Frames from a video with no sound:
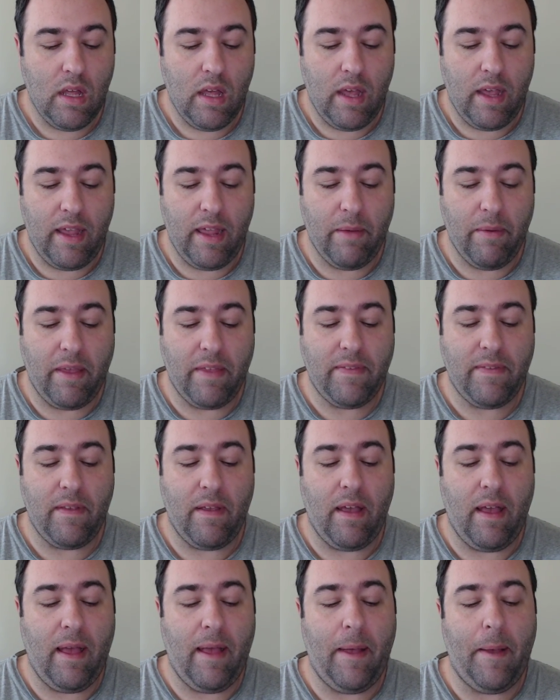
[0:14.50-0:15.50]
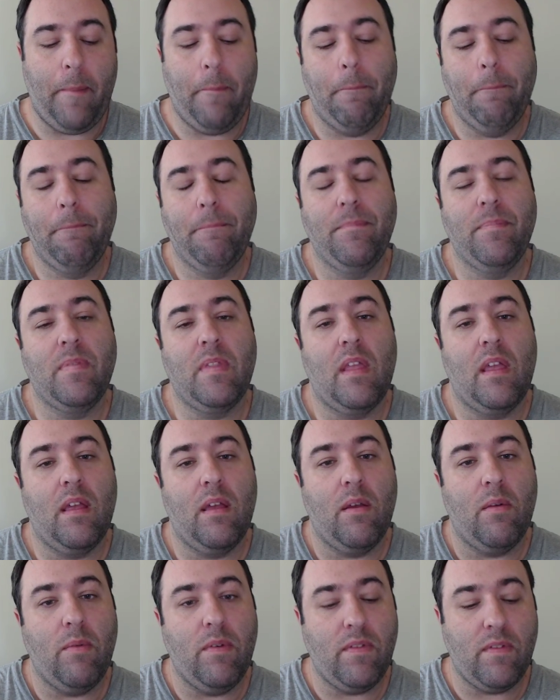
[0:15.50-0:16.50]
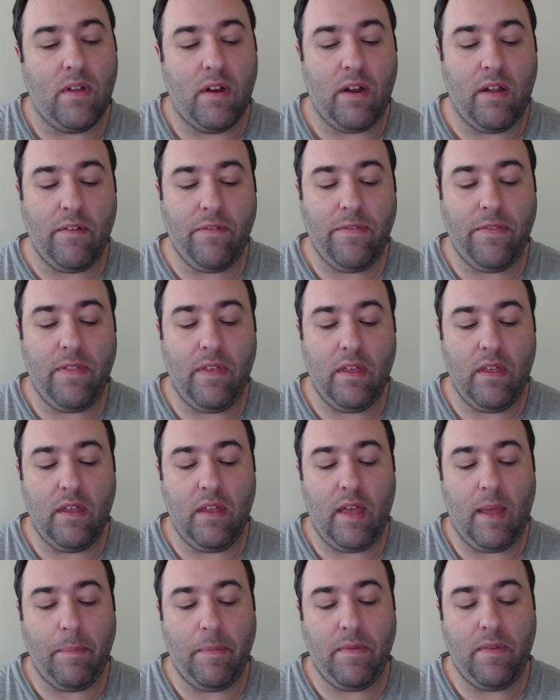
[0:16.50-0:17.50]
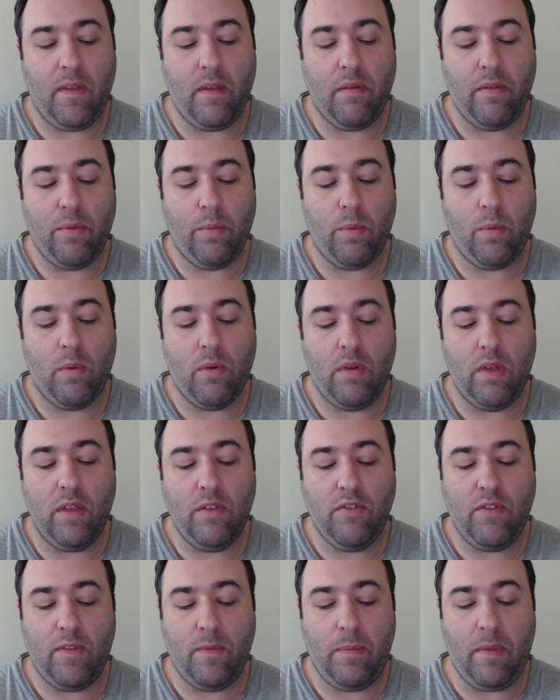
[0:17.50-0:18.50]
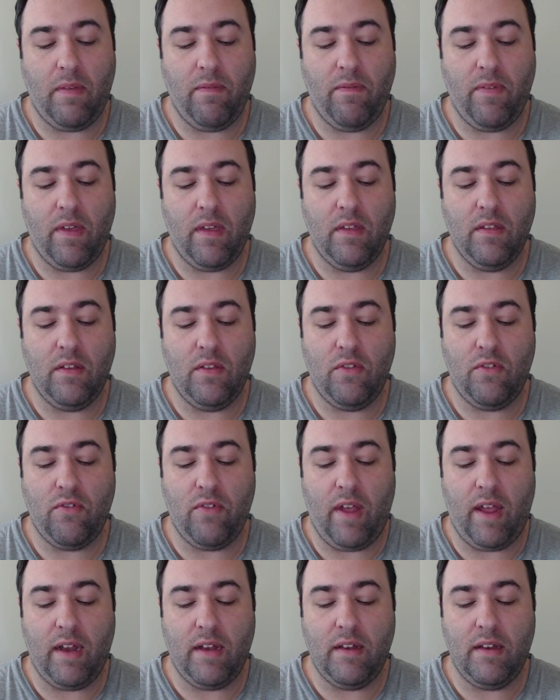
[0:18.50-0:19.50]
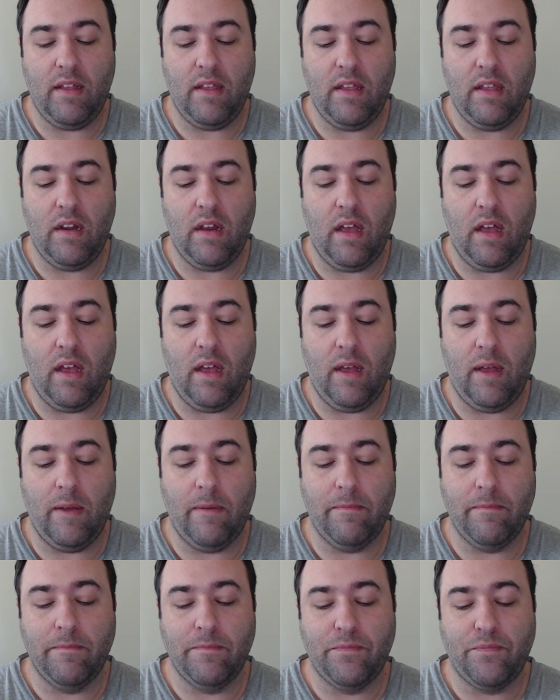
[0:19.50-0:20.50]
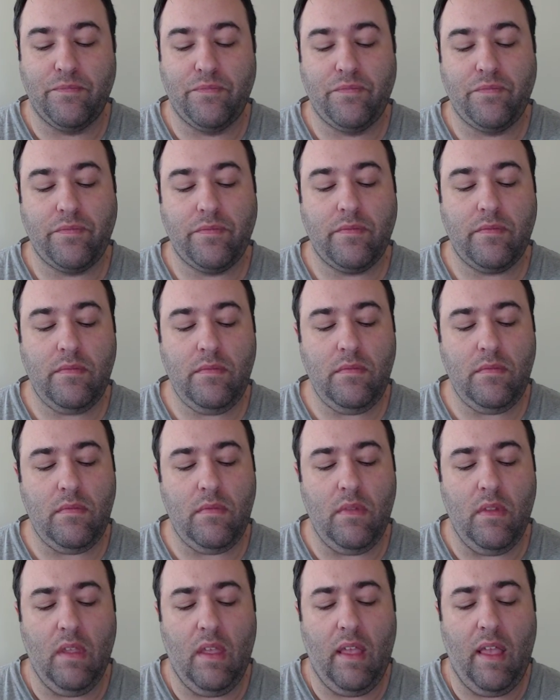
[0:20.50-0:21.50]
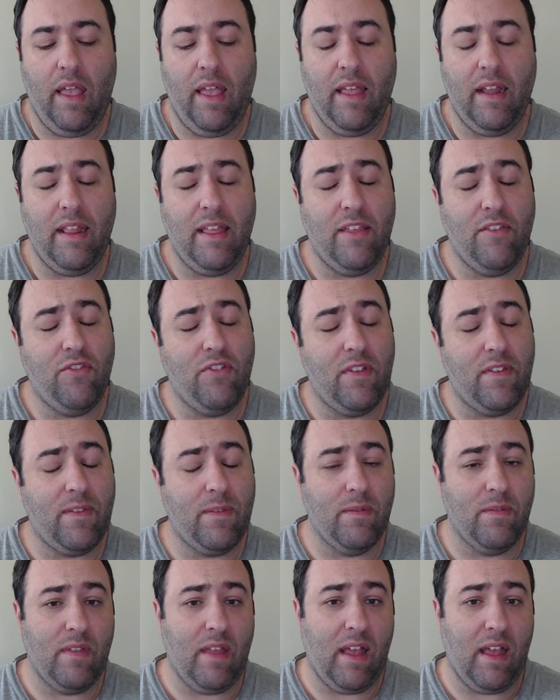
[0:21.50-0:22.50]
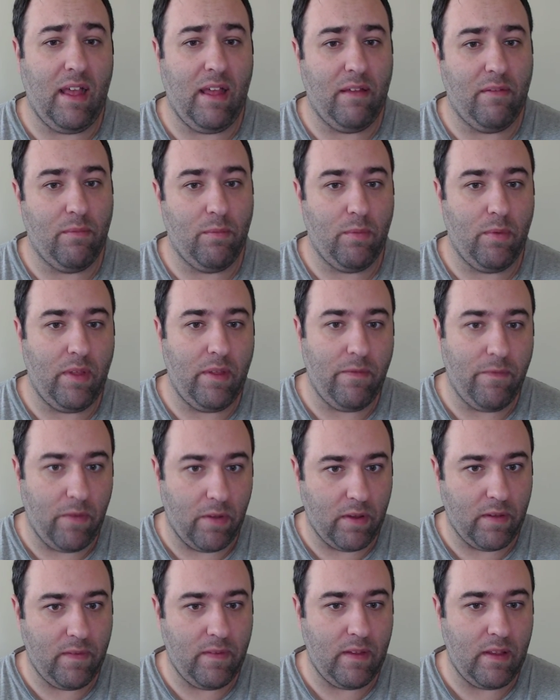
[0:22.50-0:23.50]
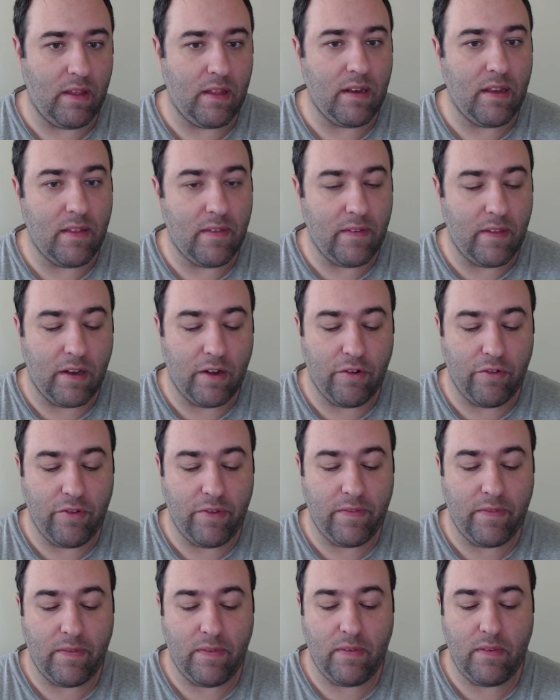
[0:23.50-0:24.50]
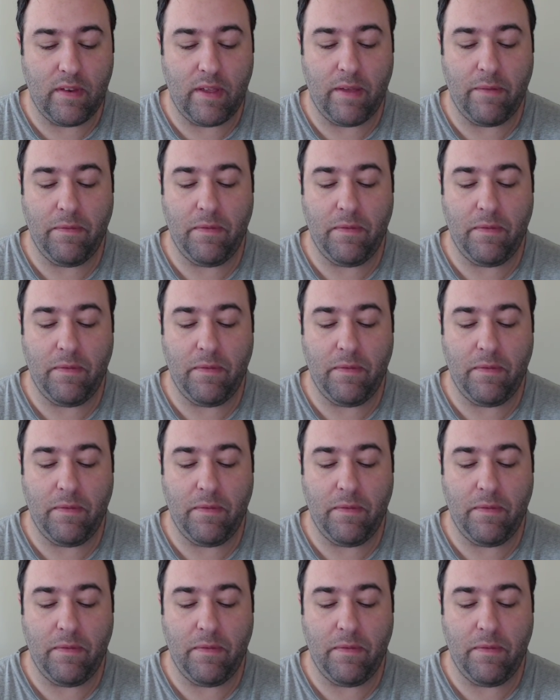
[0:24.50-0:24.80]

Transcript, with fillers: Anyway, so um, we start off the episode with Roy is just being very distracted, um, and he's just not really focusing his energies and stuff.